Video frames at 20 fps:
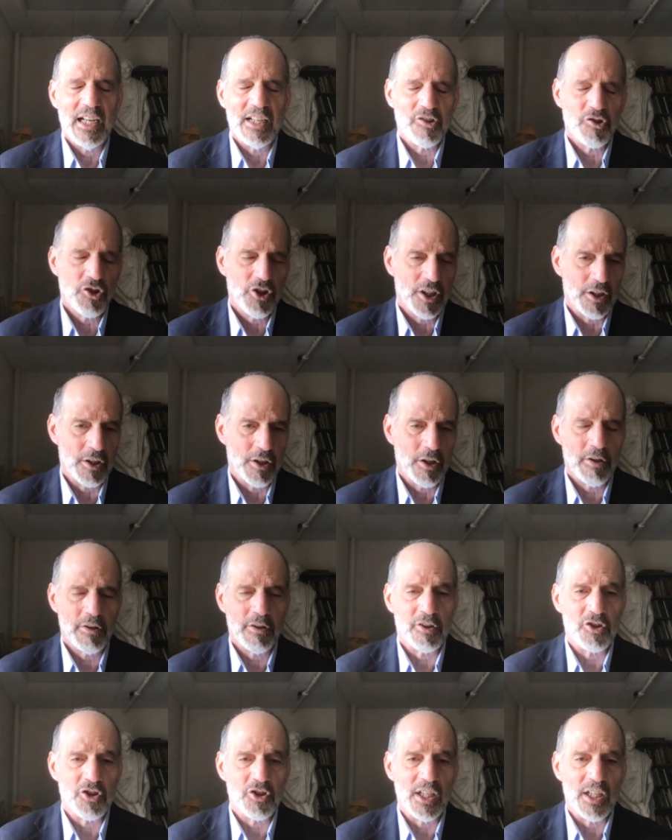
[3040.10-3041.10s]
And she
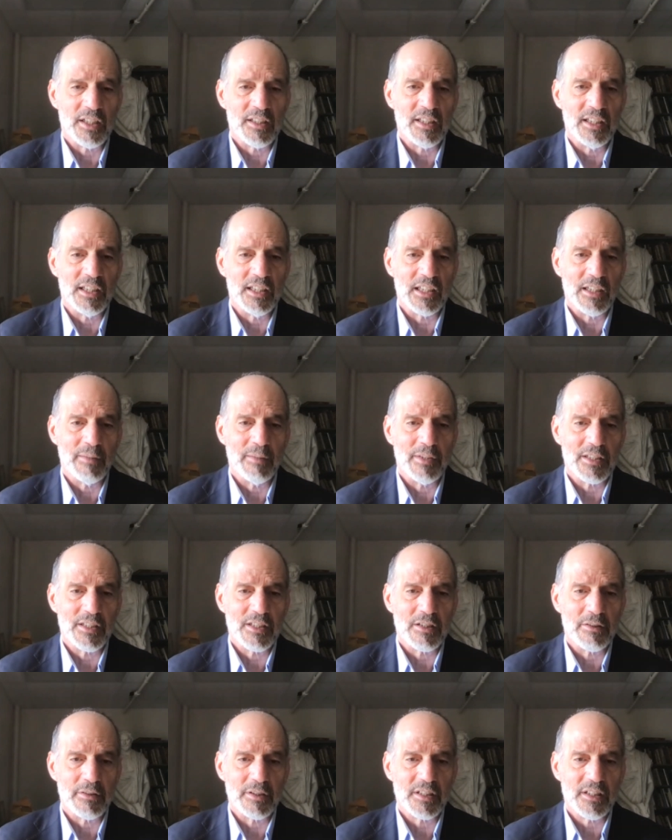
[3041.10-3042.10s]
encouraged Antony to commit
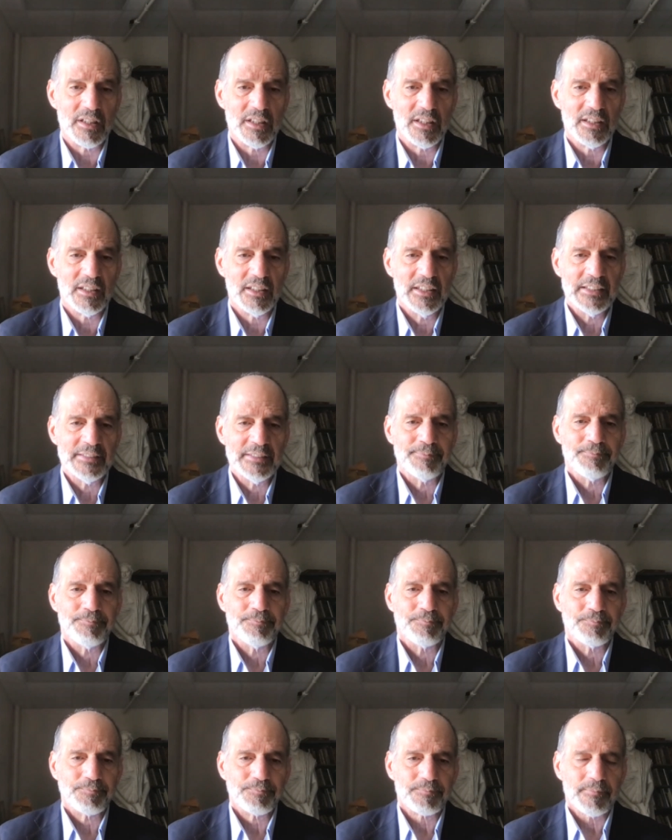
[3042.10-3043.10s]
suicide.
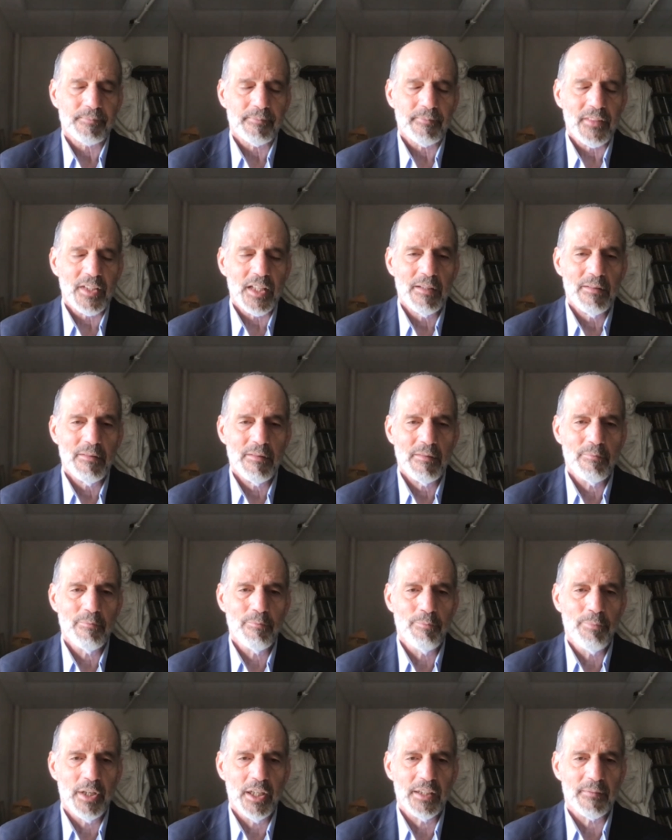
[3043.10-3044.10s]

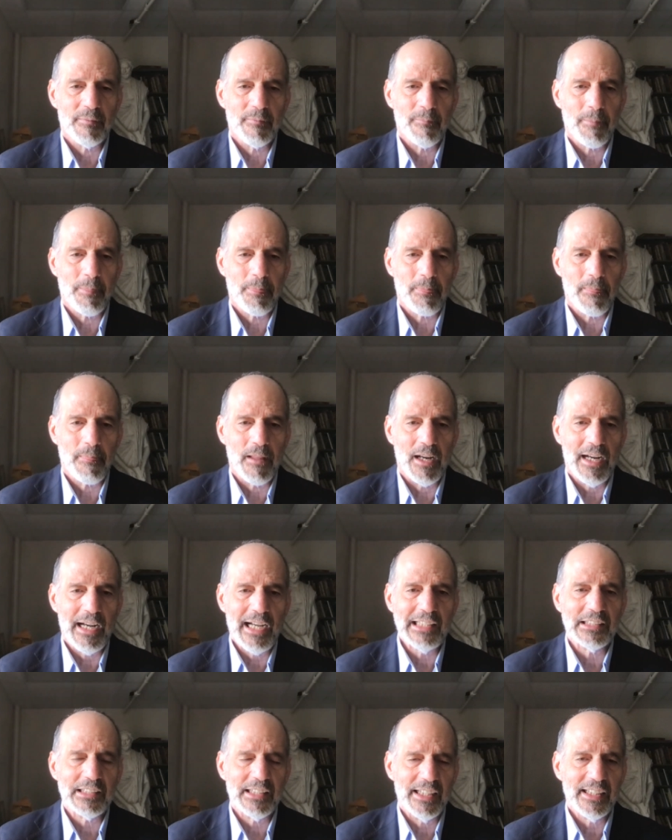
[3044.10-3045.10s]
But
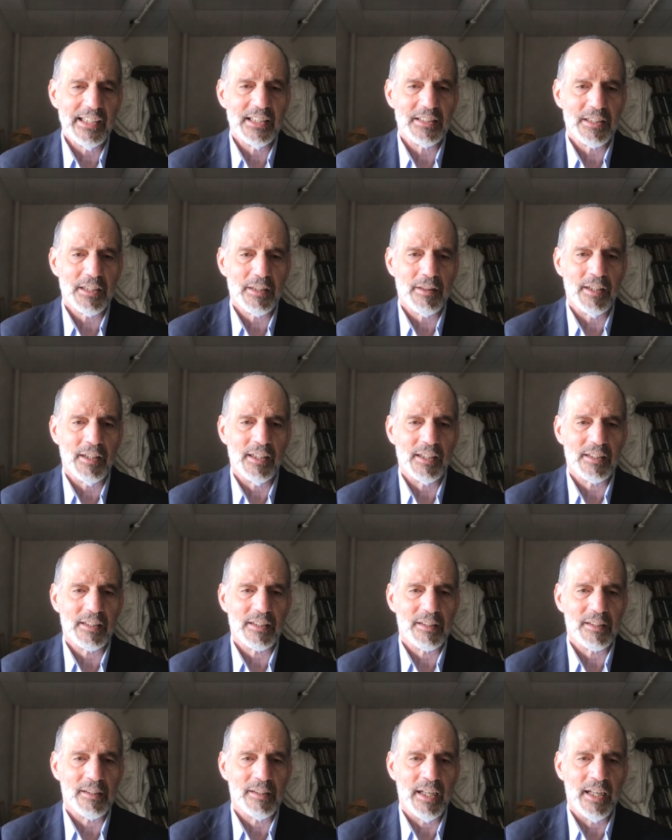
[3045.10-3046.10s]
I'd like to
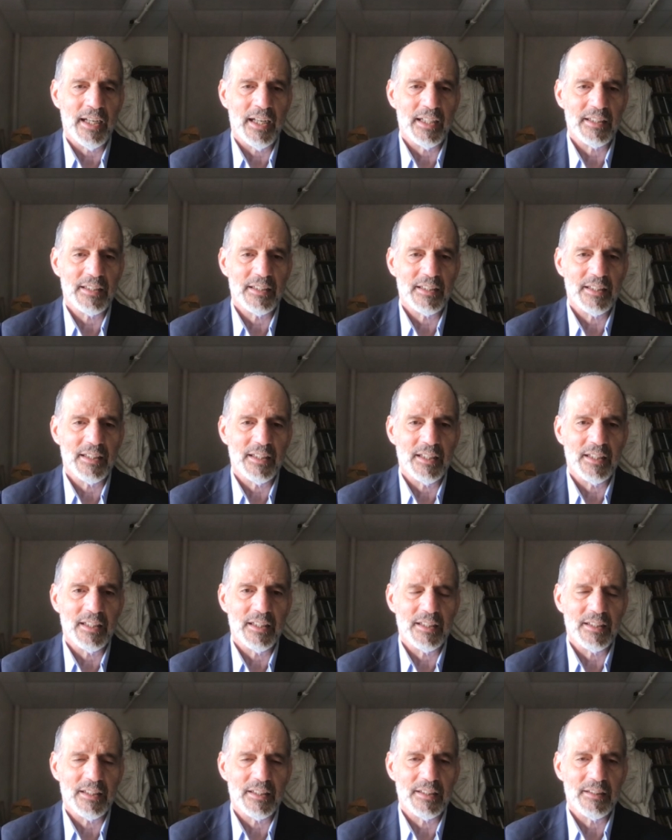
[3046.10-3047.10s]
think that
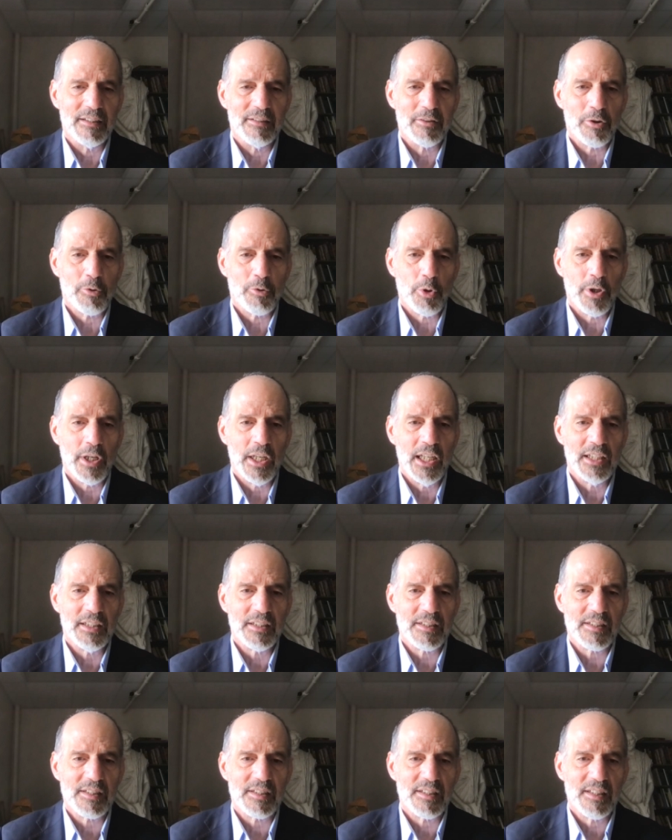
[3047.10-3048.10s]
through
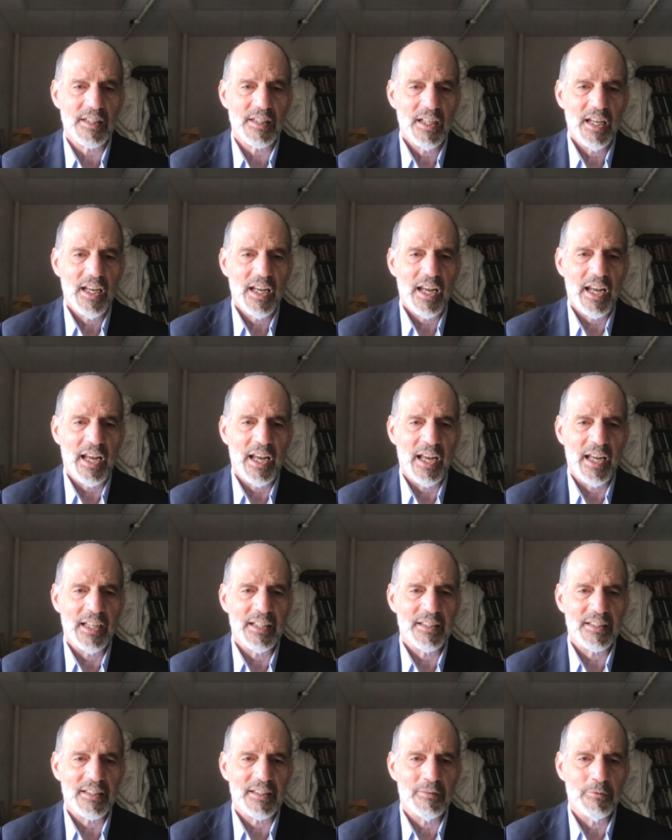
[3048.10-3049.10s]
hints
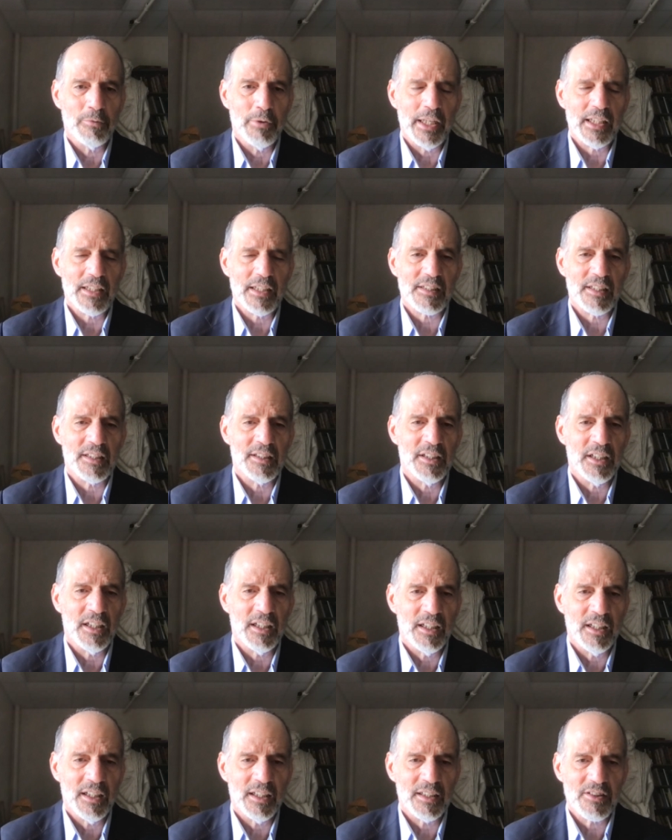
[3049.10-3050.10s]
and winks and
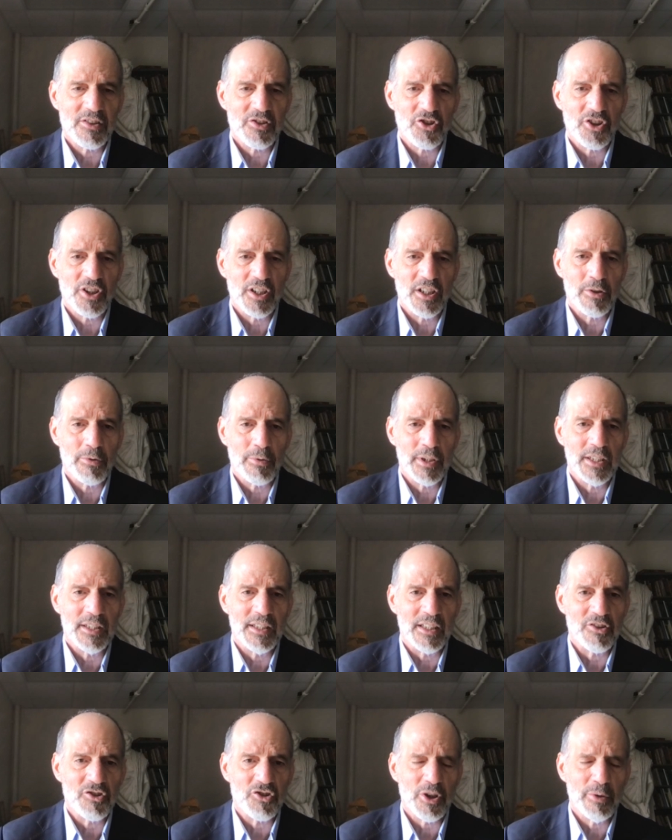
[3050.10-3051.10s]
nods, she agreed
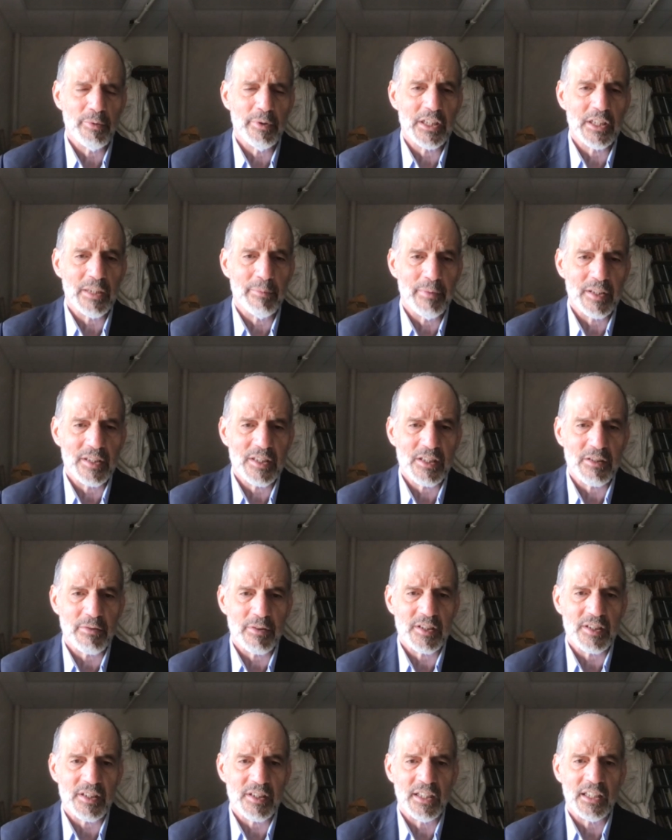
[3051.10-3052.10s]
that she would commit
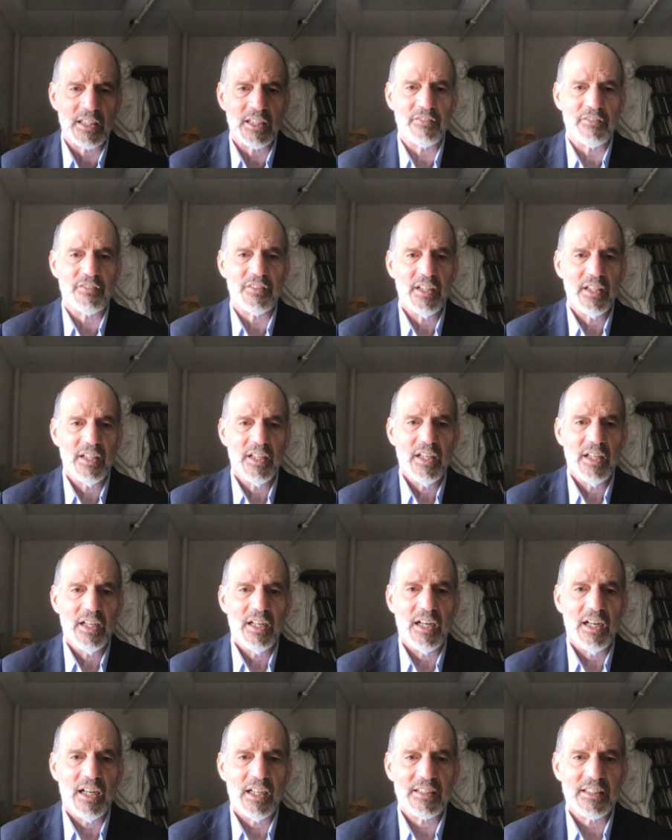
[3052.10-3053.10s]
suicide if
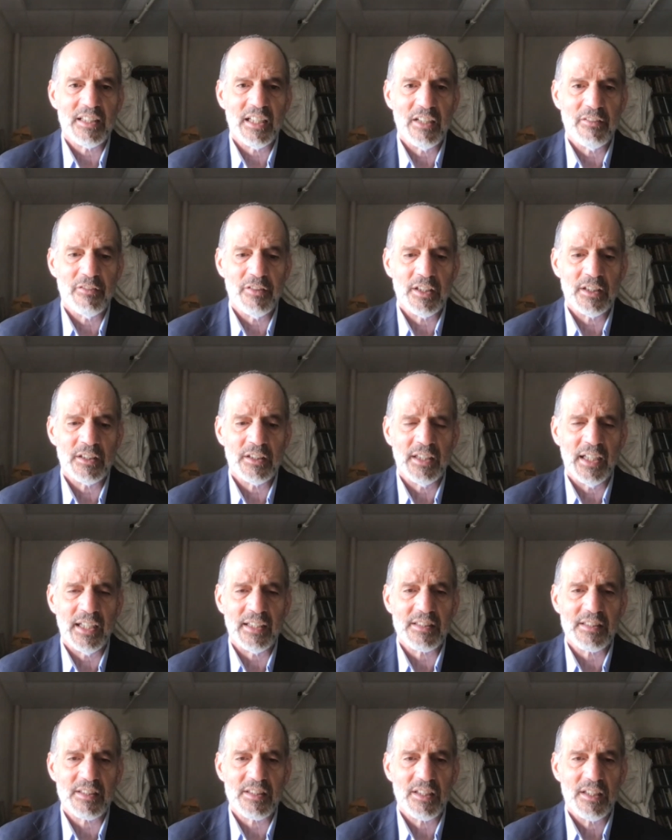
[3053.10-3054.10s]
Octavian
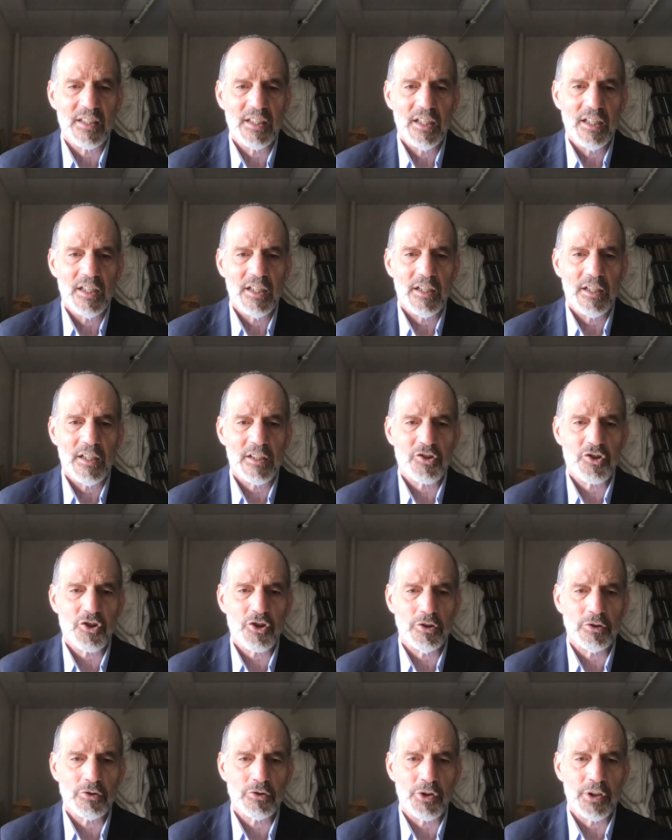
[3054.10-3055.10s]
lets her
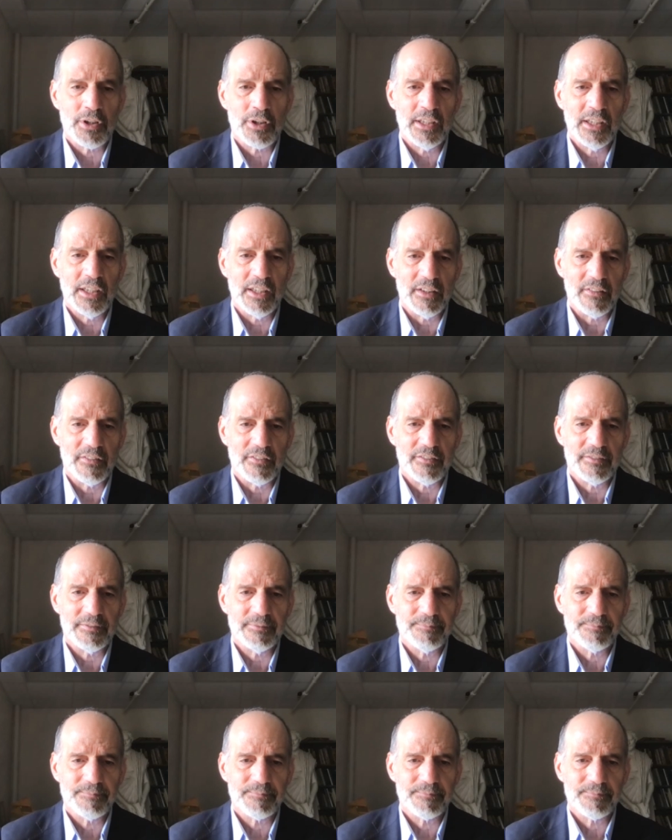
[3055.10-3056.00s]
children live.